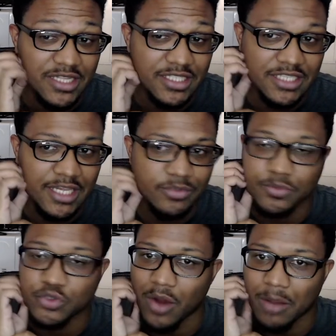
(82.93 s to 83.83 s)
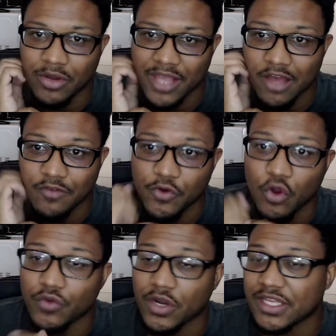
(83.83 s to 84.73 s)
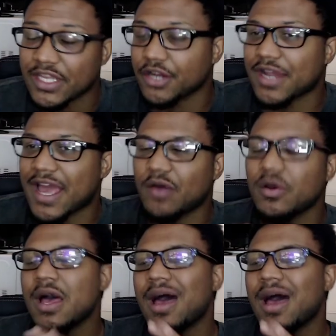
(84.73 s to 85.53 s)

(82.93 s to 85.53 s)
at the same subscriber count for over a year now.